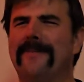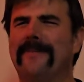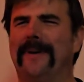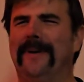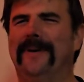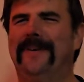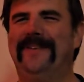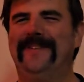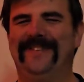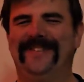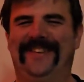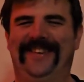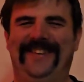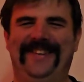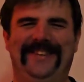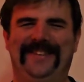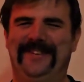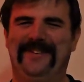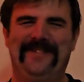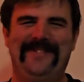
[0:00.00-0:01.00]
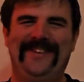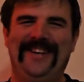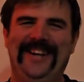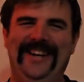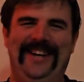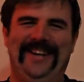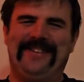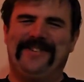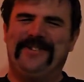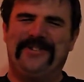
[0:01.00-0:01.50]

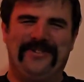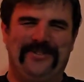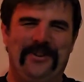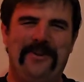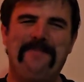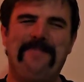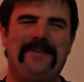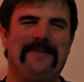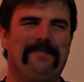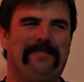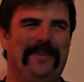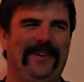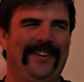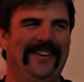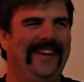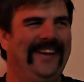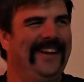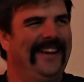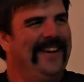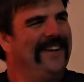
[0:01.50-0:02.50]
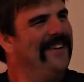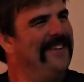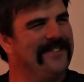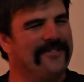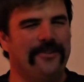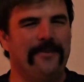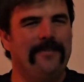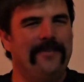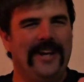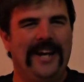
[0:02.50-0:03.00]
It's stupid, but
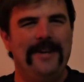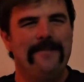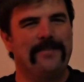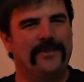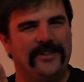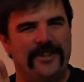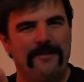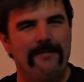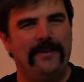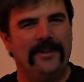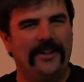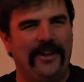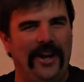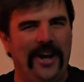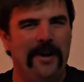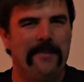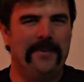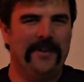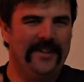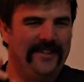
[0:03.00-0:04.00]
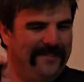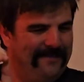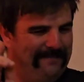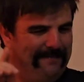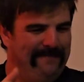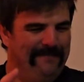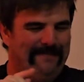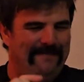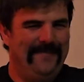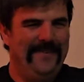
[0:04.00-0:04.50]
sometimes simple comedy
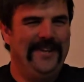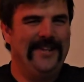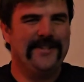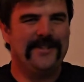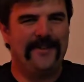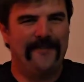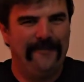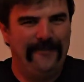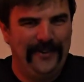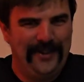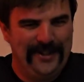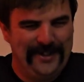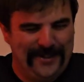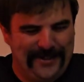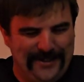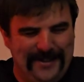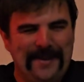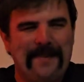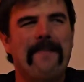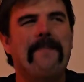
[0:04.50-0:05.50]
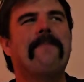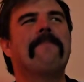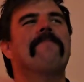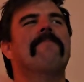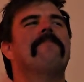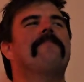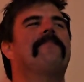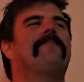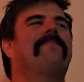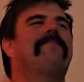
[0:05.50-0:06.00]
is the funniest.
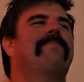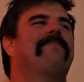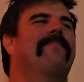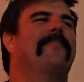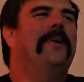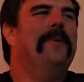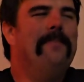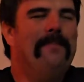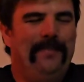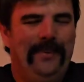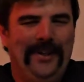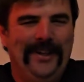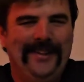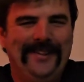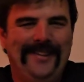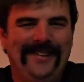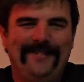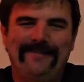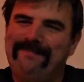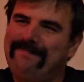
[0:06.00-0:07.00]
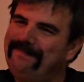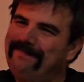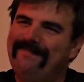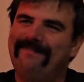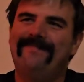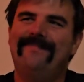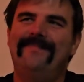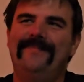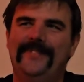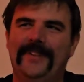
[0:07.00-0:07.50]
But
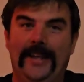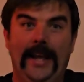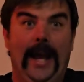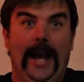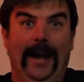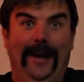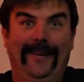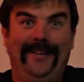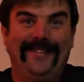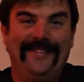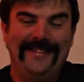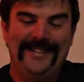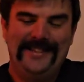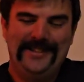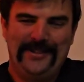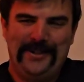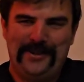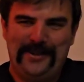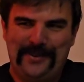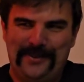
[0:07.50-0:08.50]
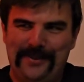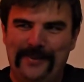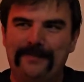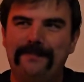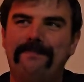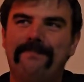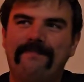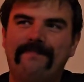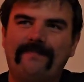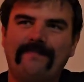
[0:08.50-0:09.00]
yeah, so